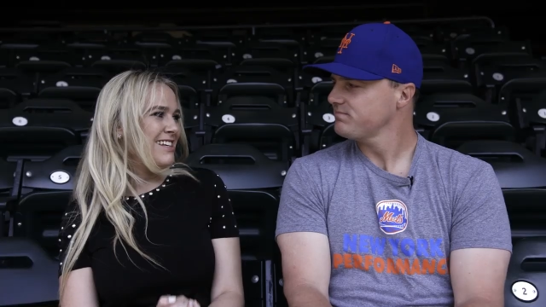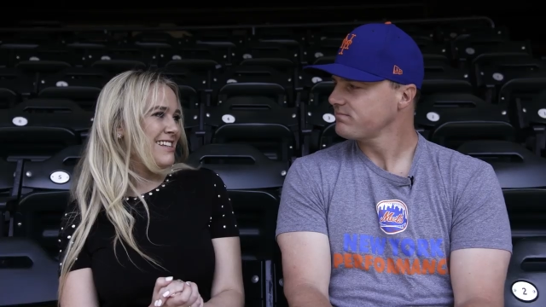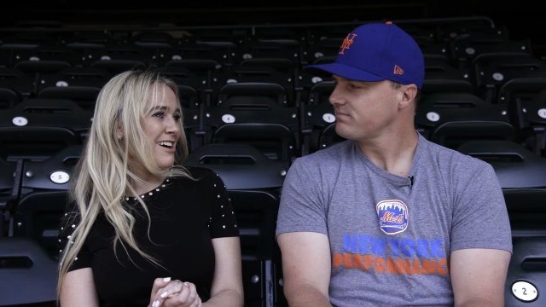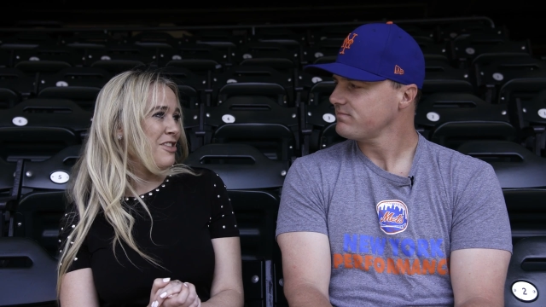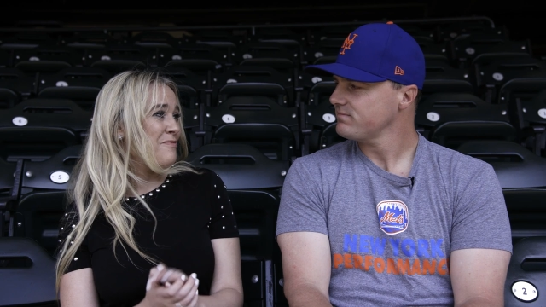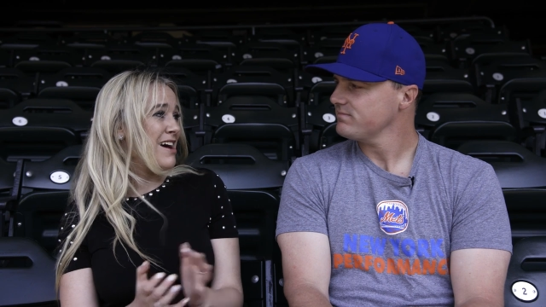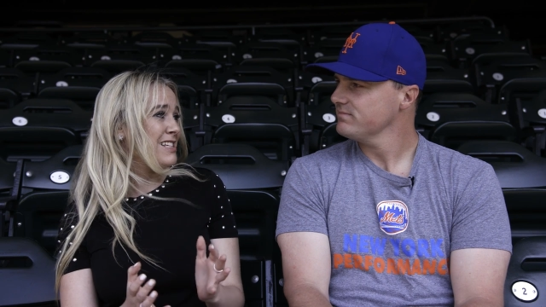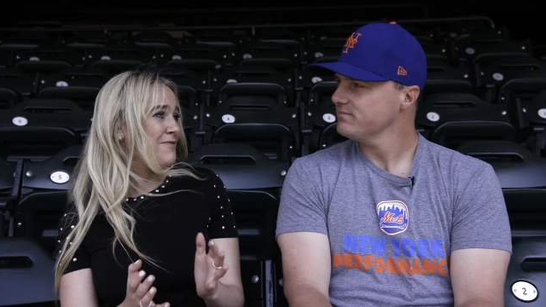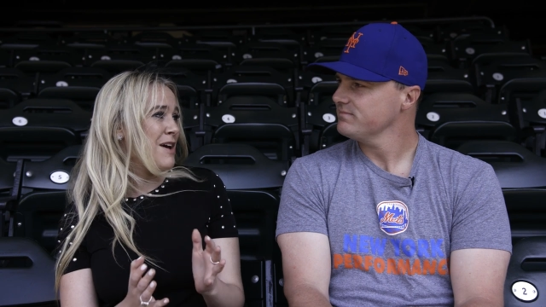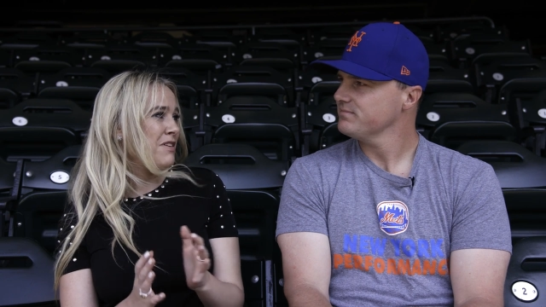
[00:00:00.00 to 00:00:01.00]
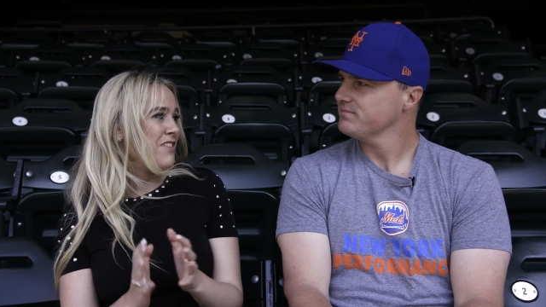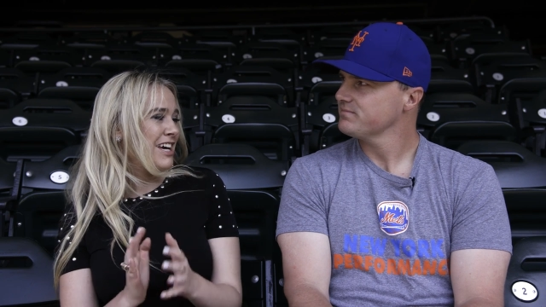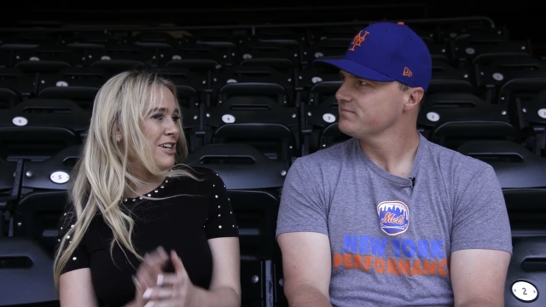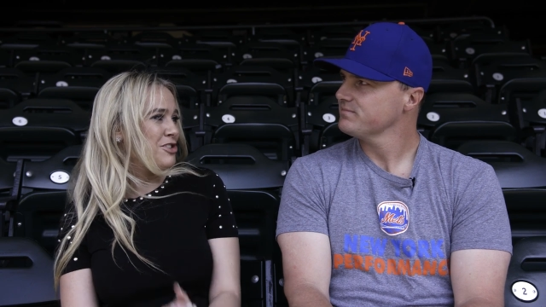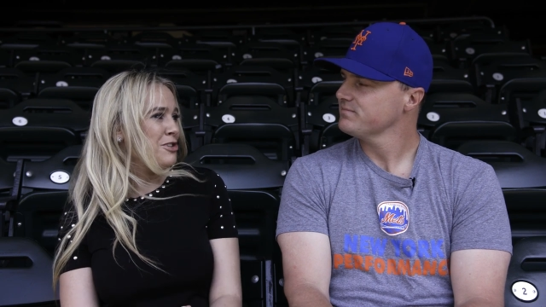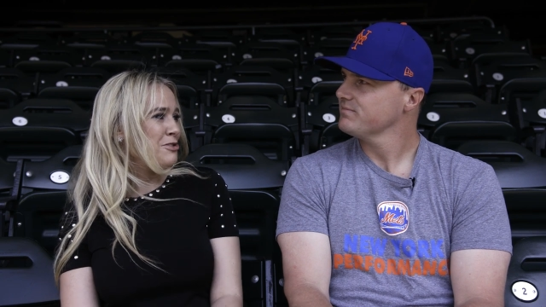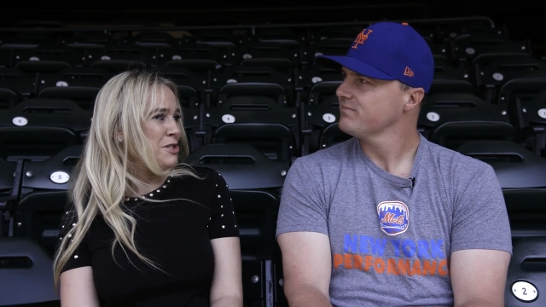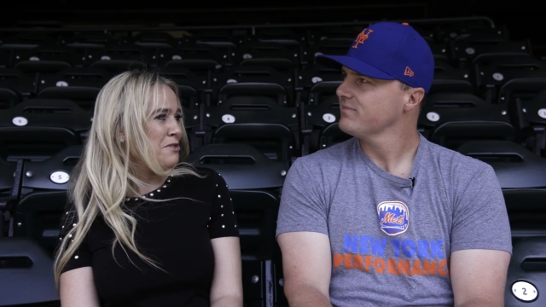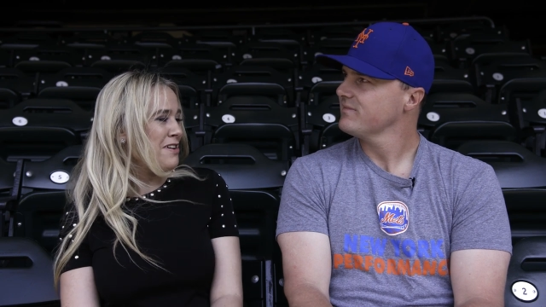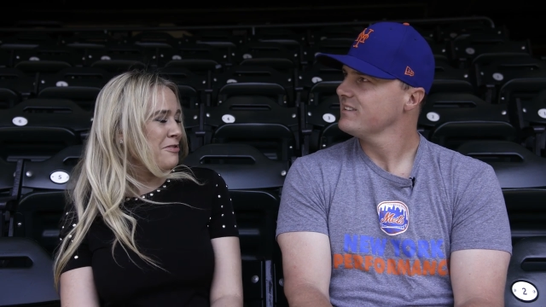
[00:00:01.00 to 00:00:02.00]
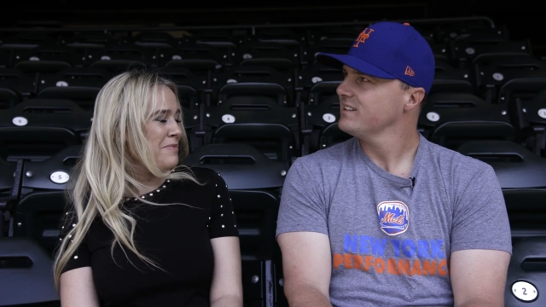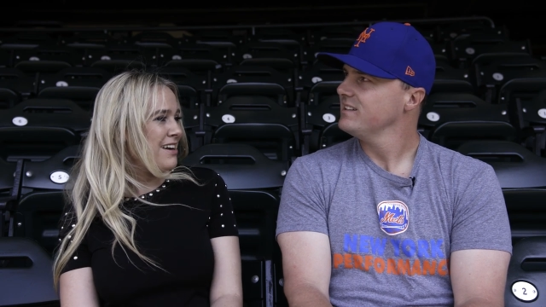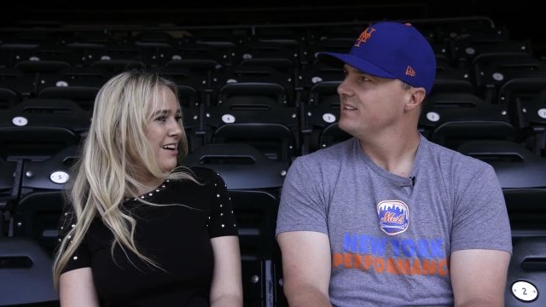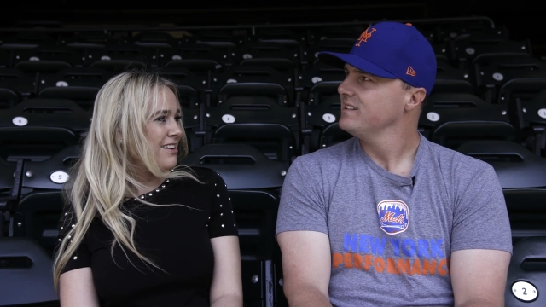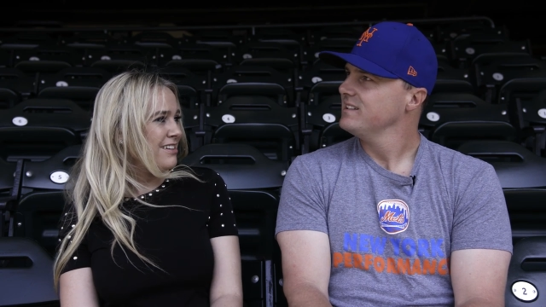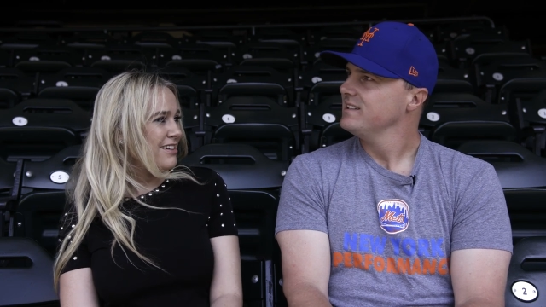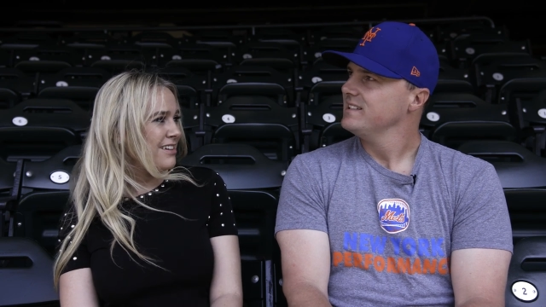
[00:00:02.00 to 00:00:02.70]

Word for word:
Speaker 1: is uh, the best family vacation you two have ever been on?